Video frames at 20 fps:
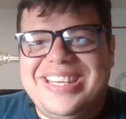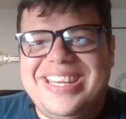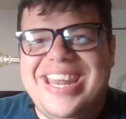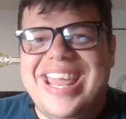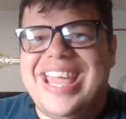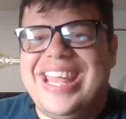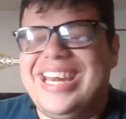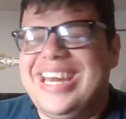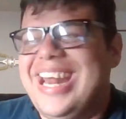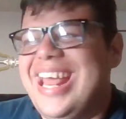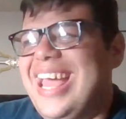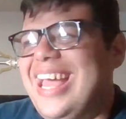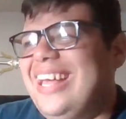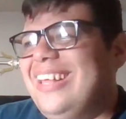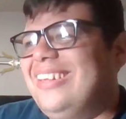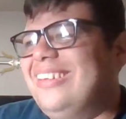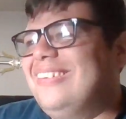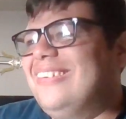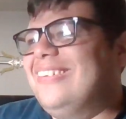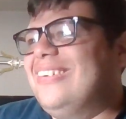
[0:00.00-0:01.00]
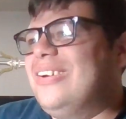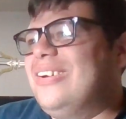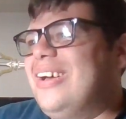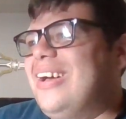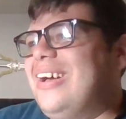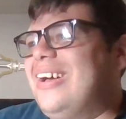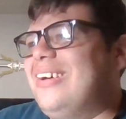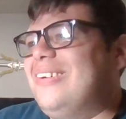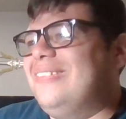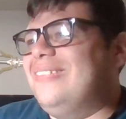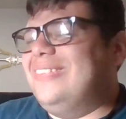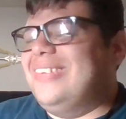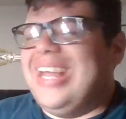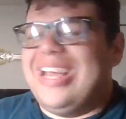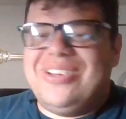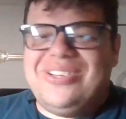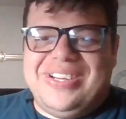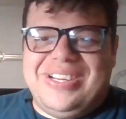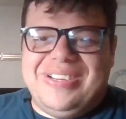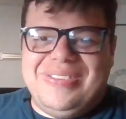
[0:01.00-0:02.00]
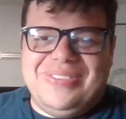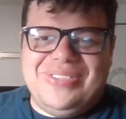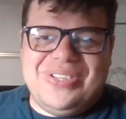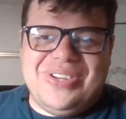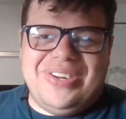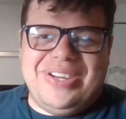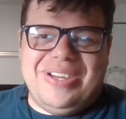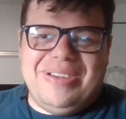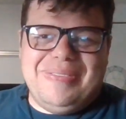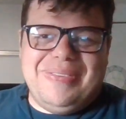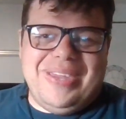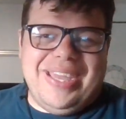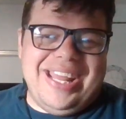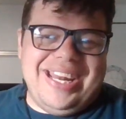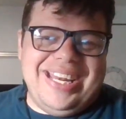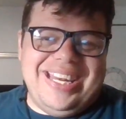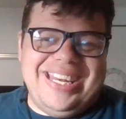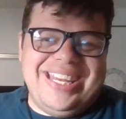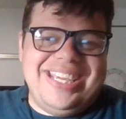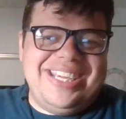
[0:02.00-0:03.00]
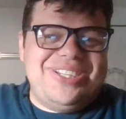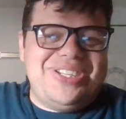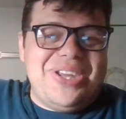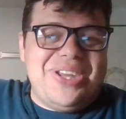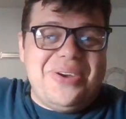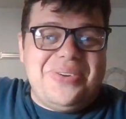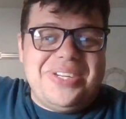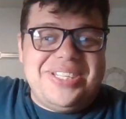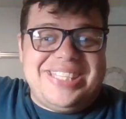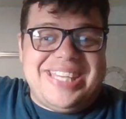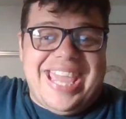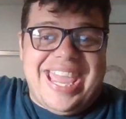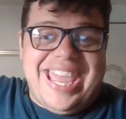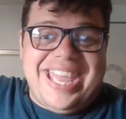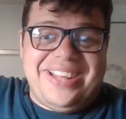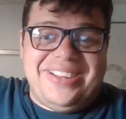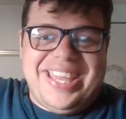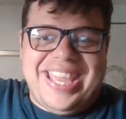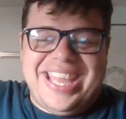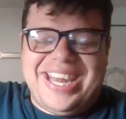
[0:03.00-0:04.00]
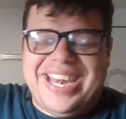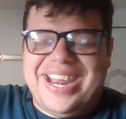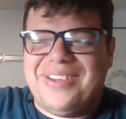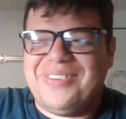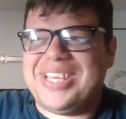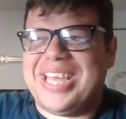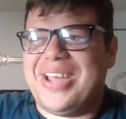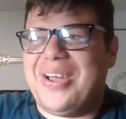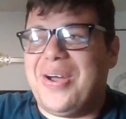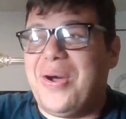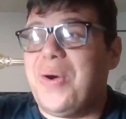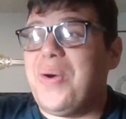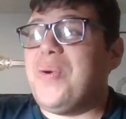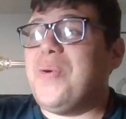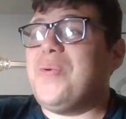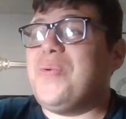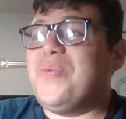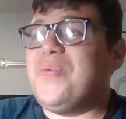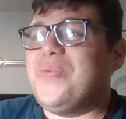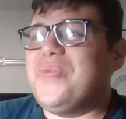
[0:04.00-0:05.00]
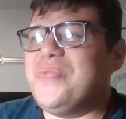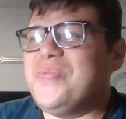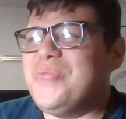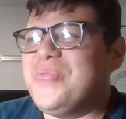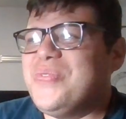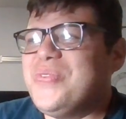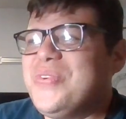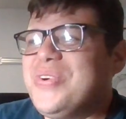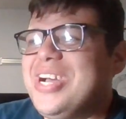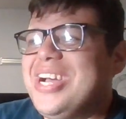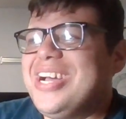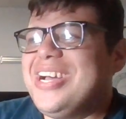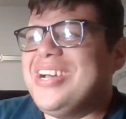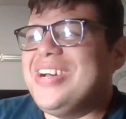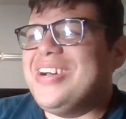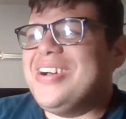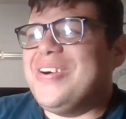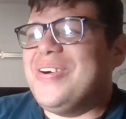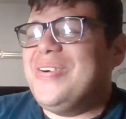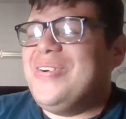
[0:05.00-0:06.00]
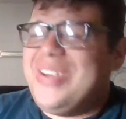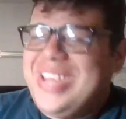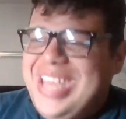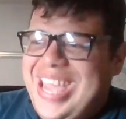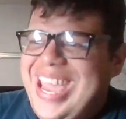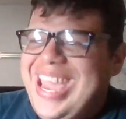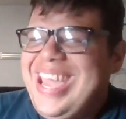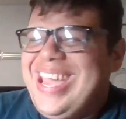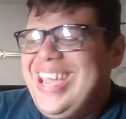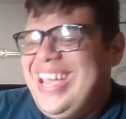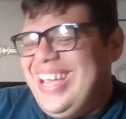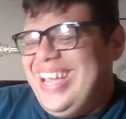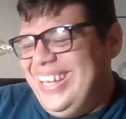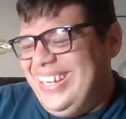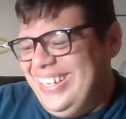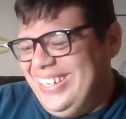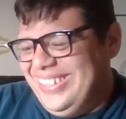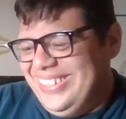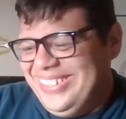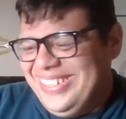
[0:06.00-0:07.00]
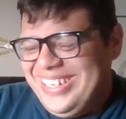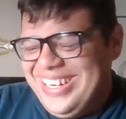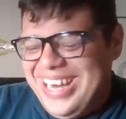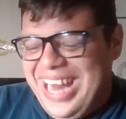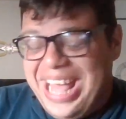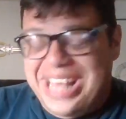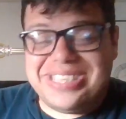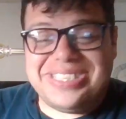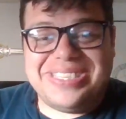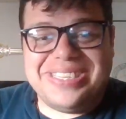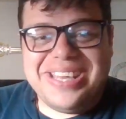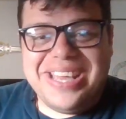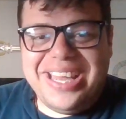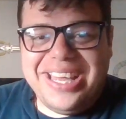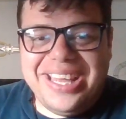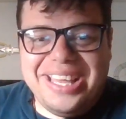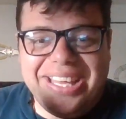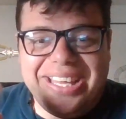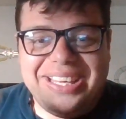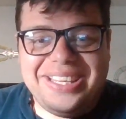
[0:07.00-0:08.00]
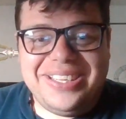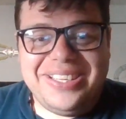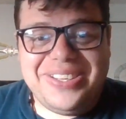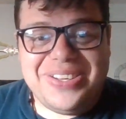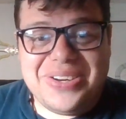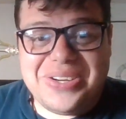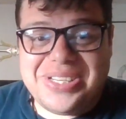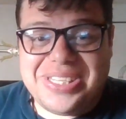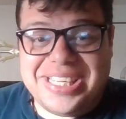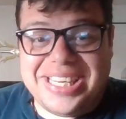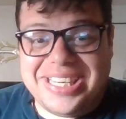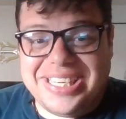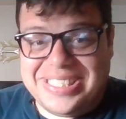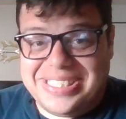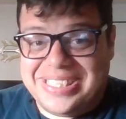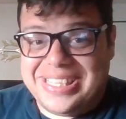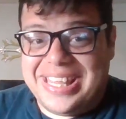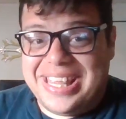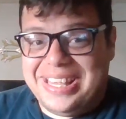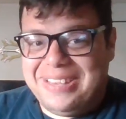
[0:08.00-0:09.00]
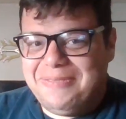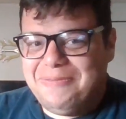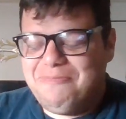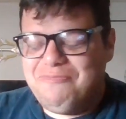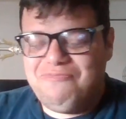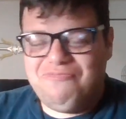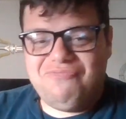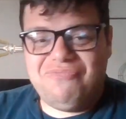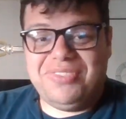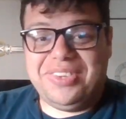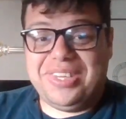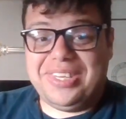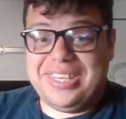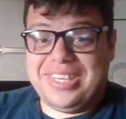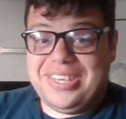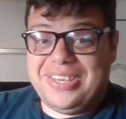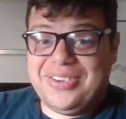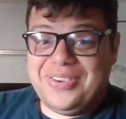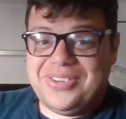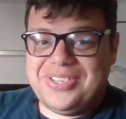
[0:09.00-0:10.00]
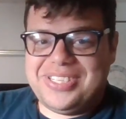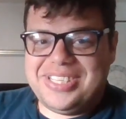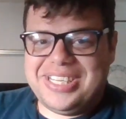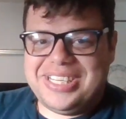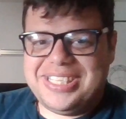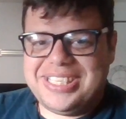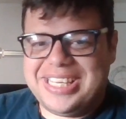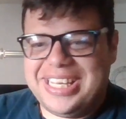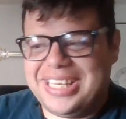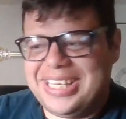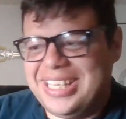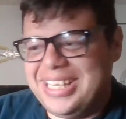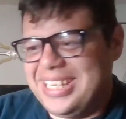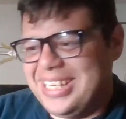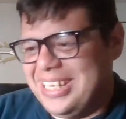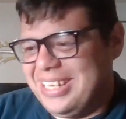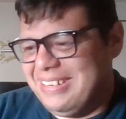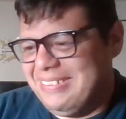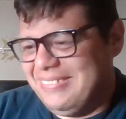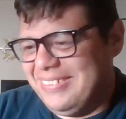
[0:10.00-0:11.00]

Then uh, um, showed up and he showed his tail, and I was like, Oh, okay. That's your son is your son is that kinky.